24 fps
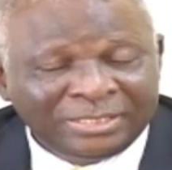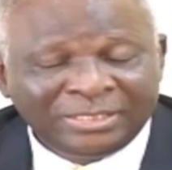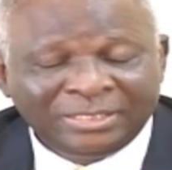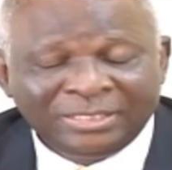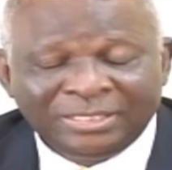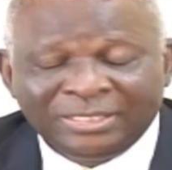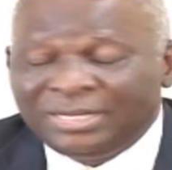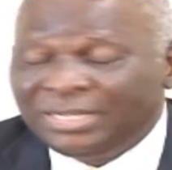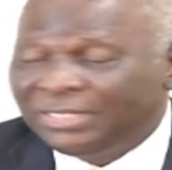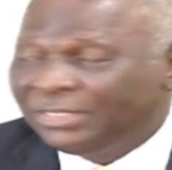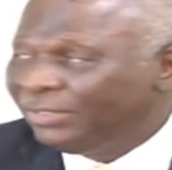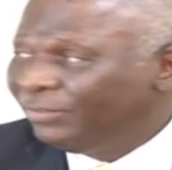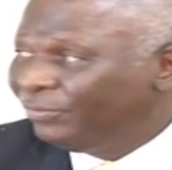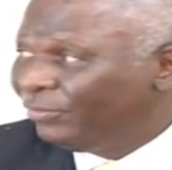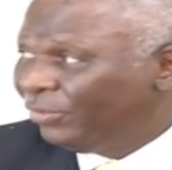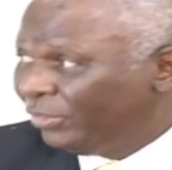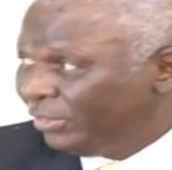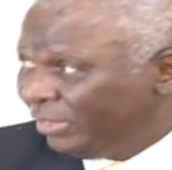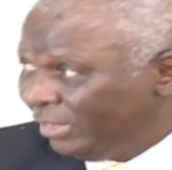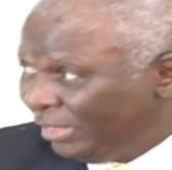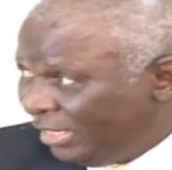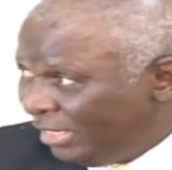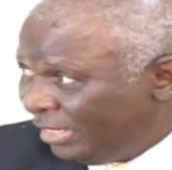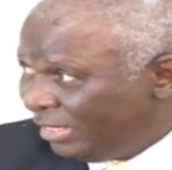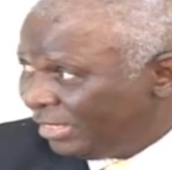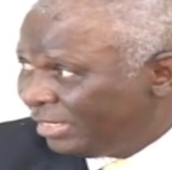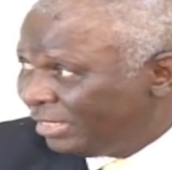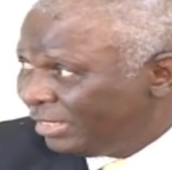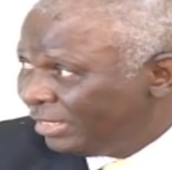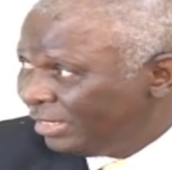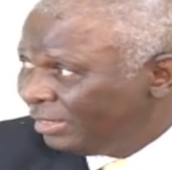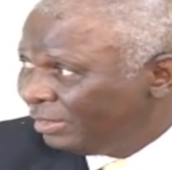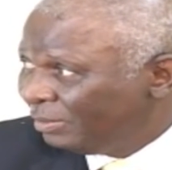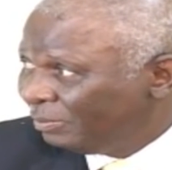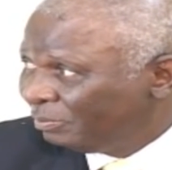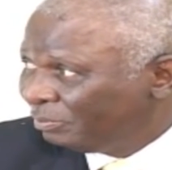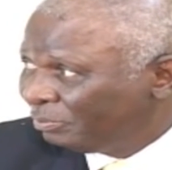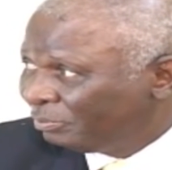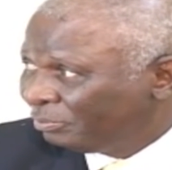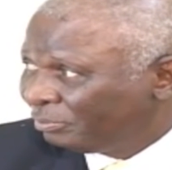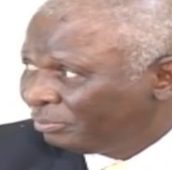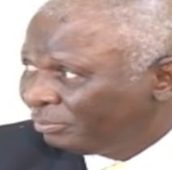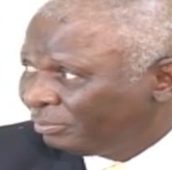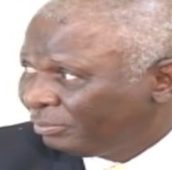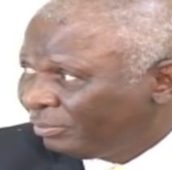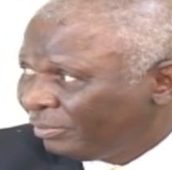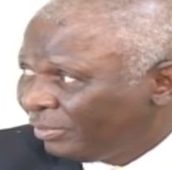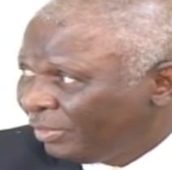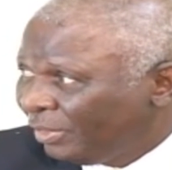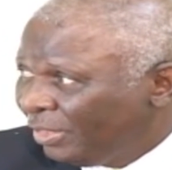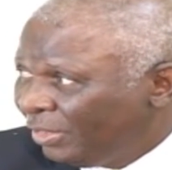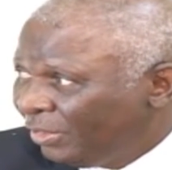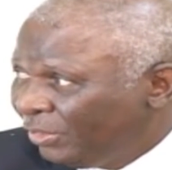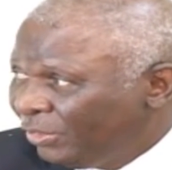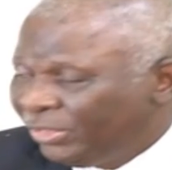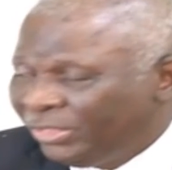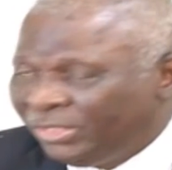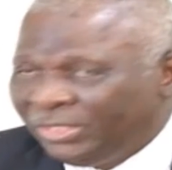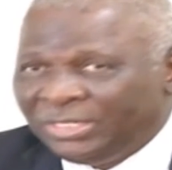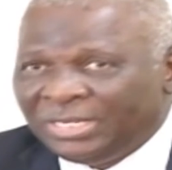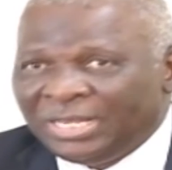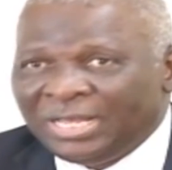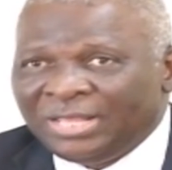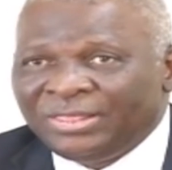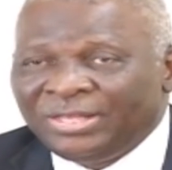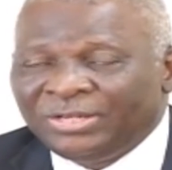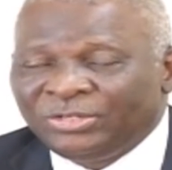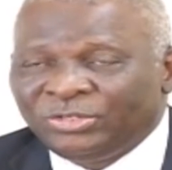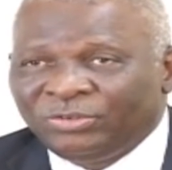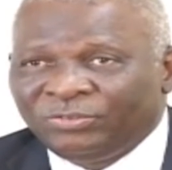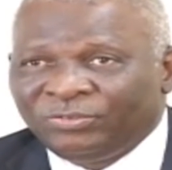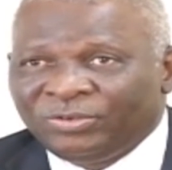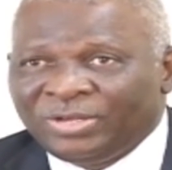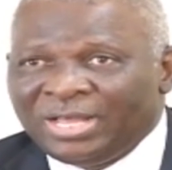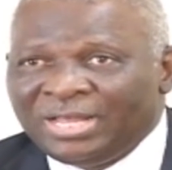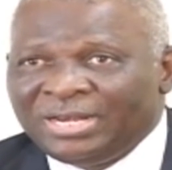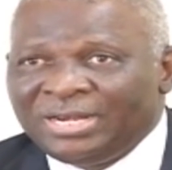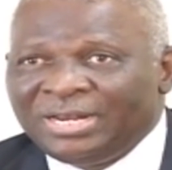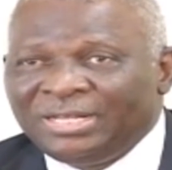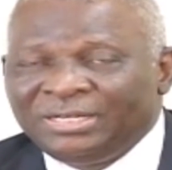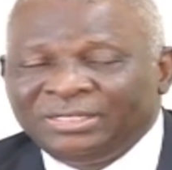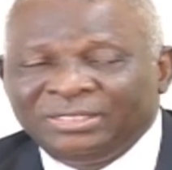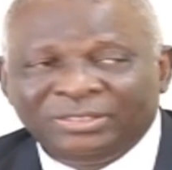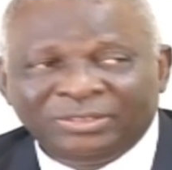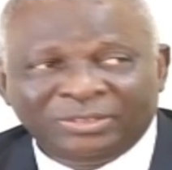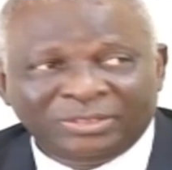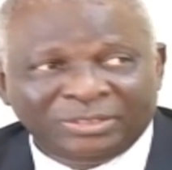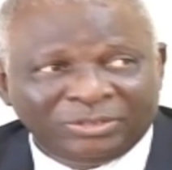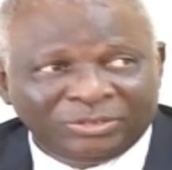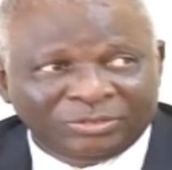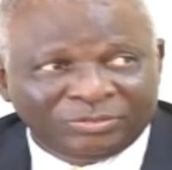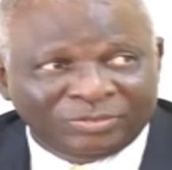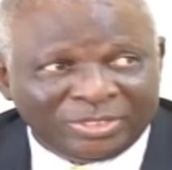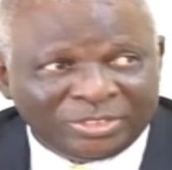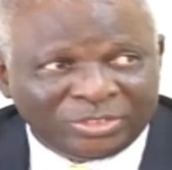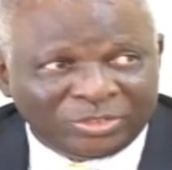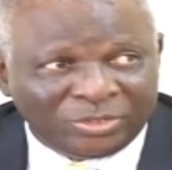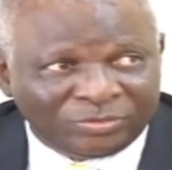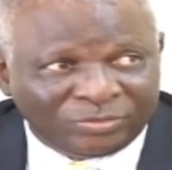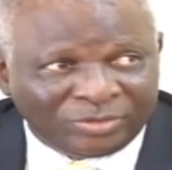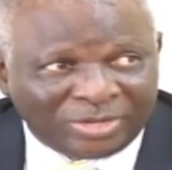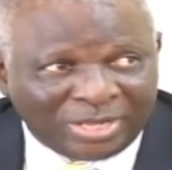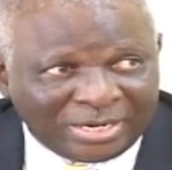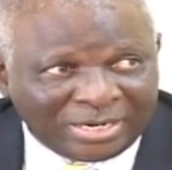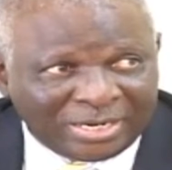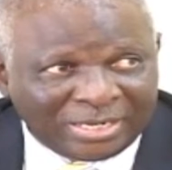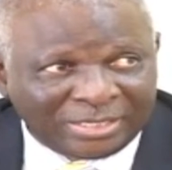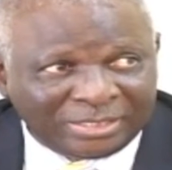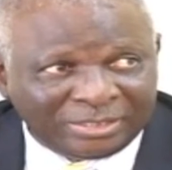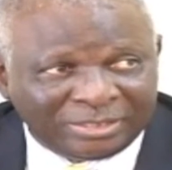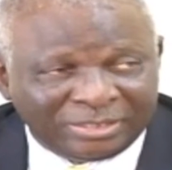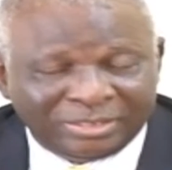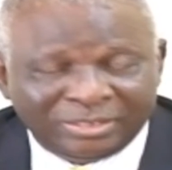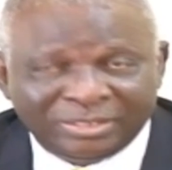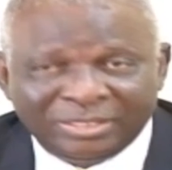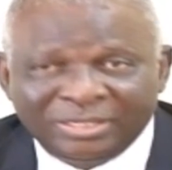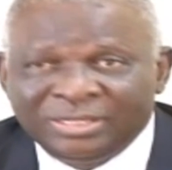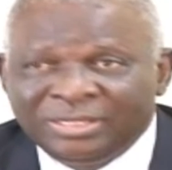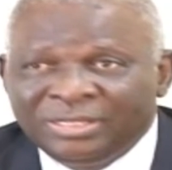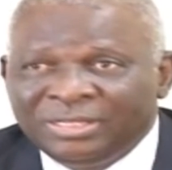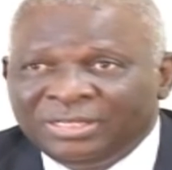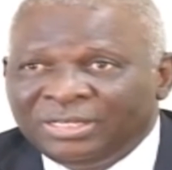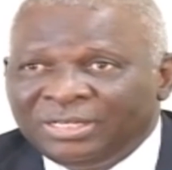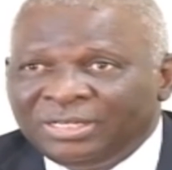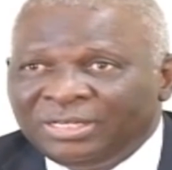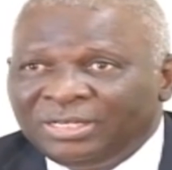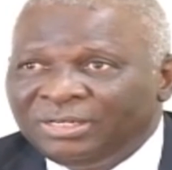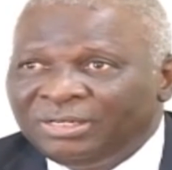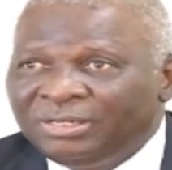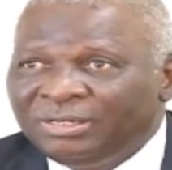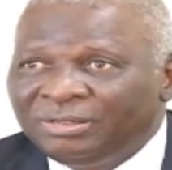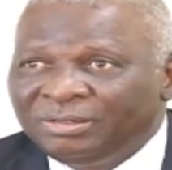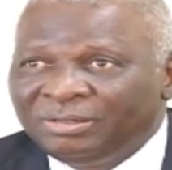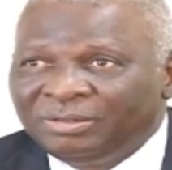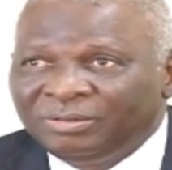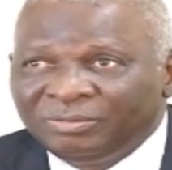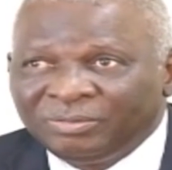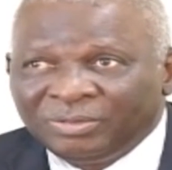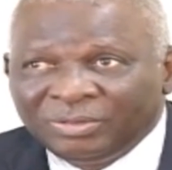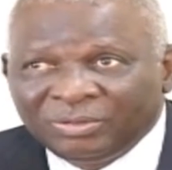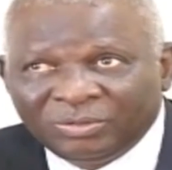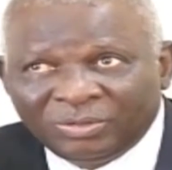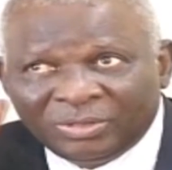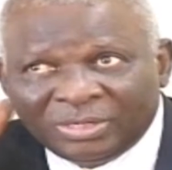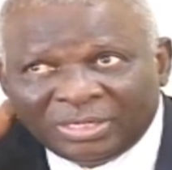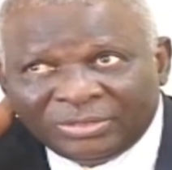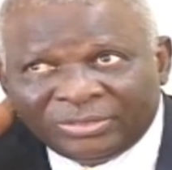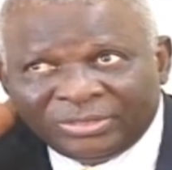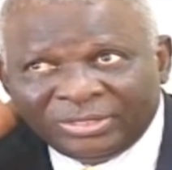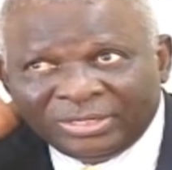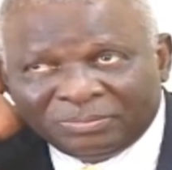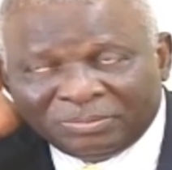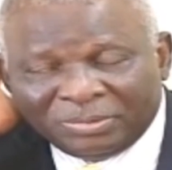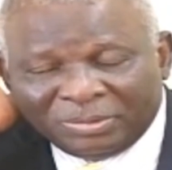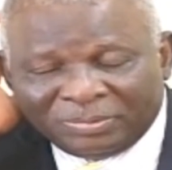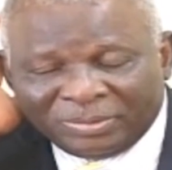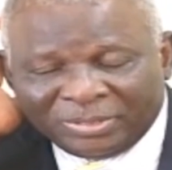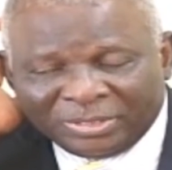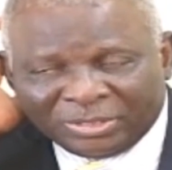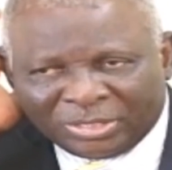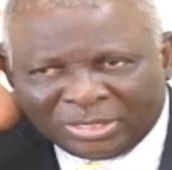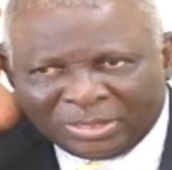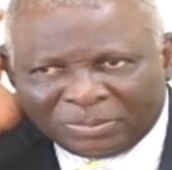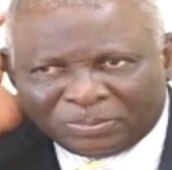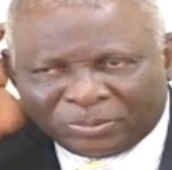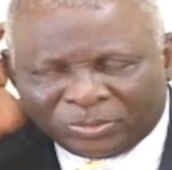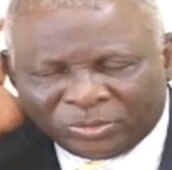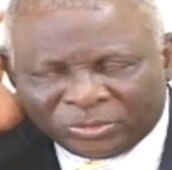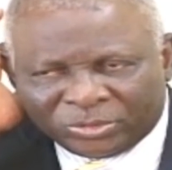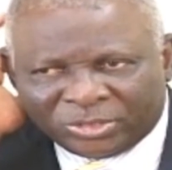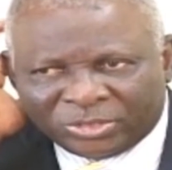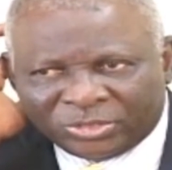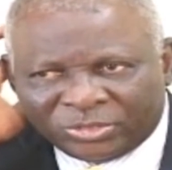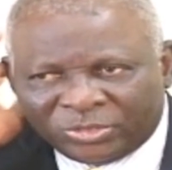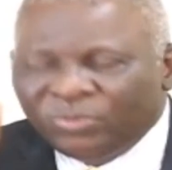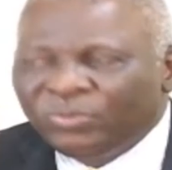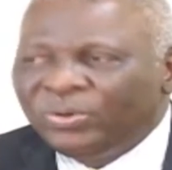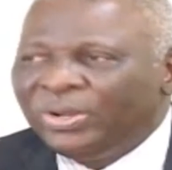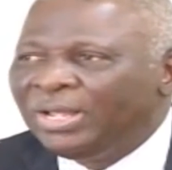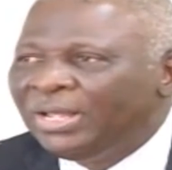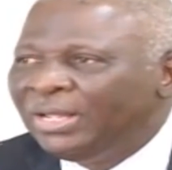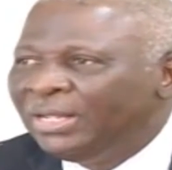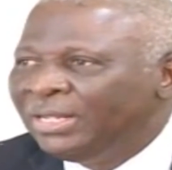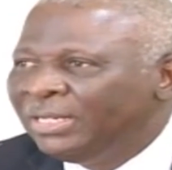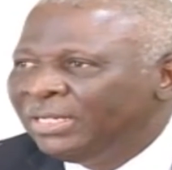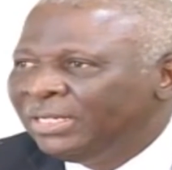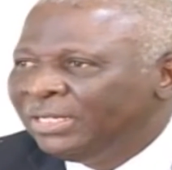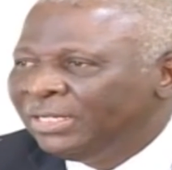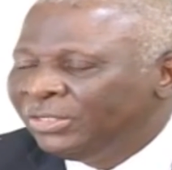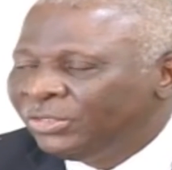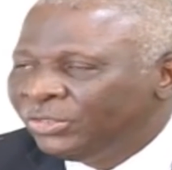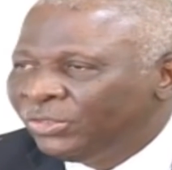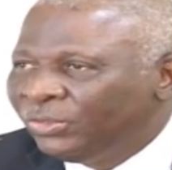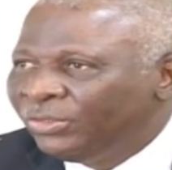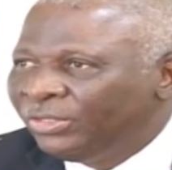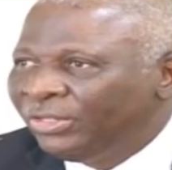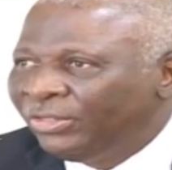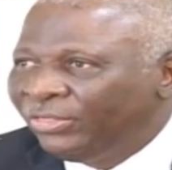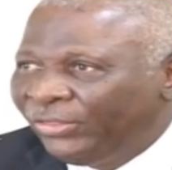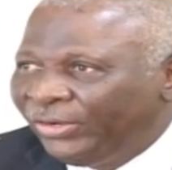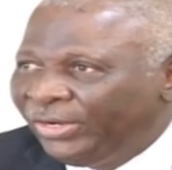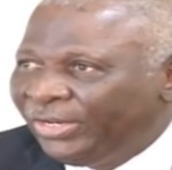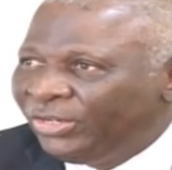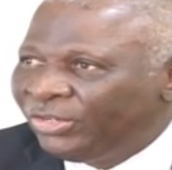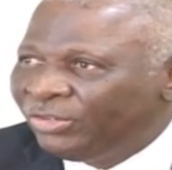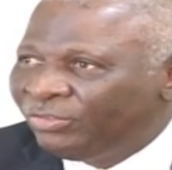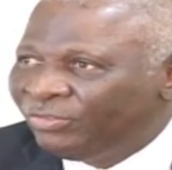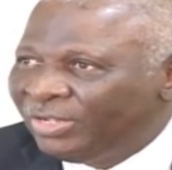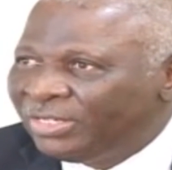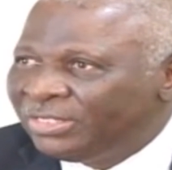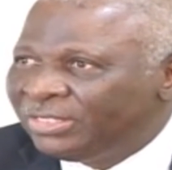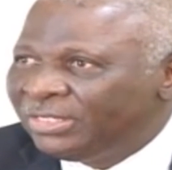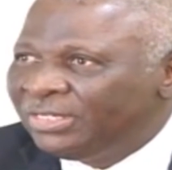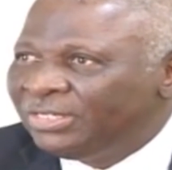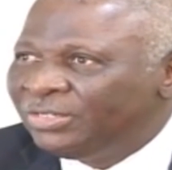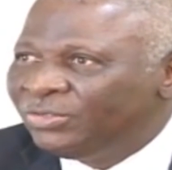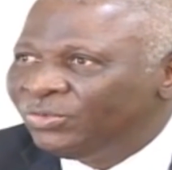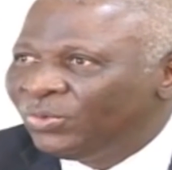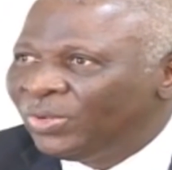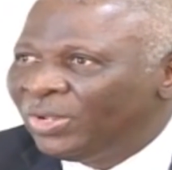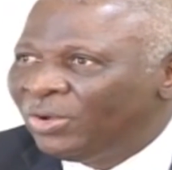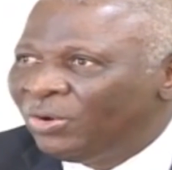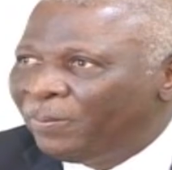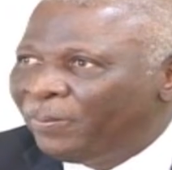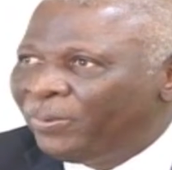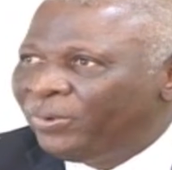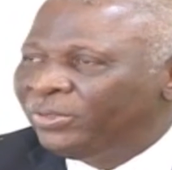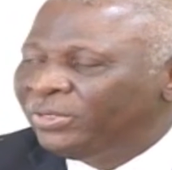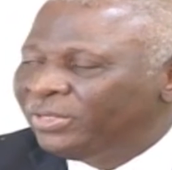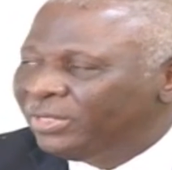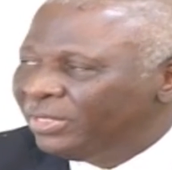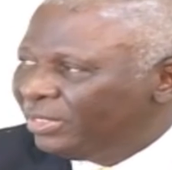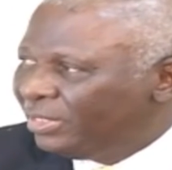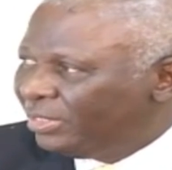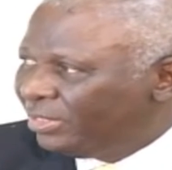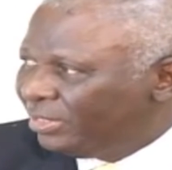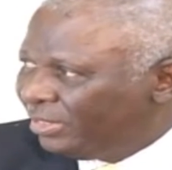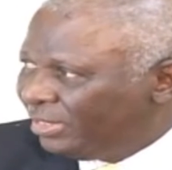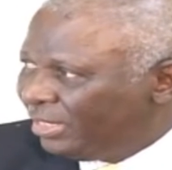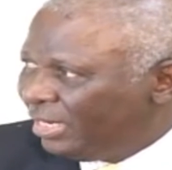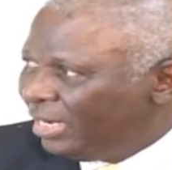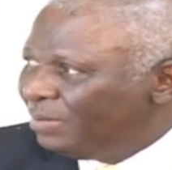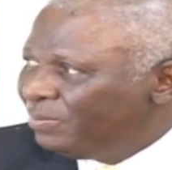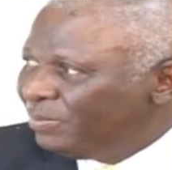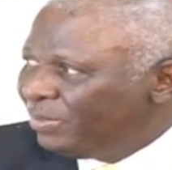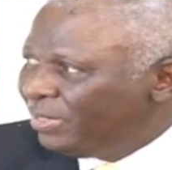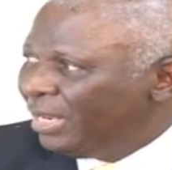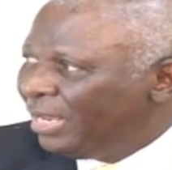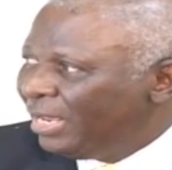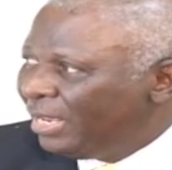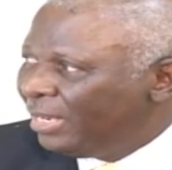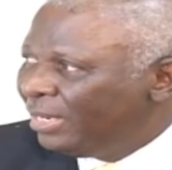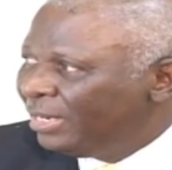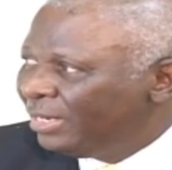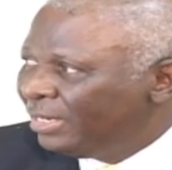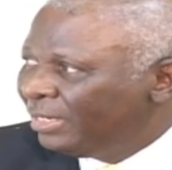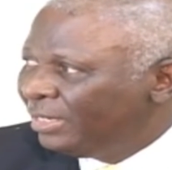in 1948. You see, and that of Ghana, the University of Ghana, and I think maybe in Cape Coast or somewhere. So the three universities were opened the same year,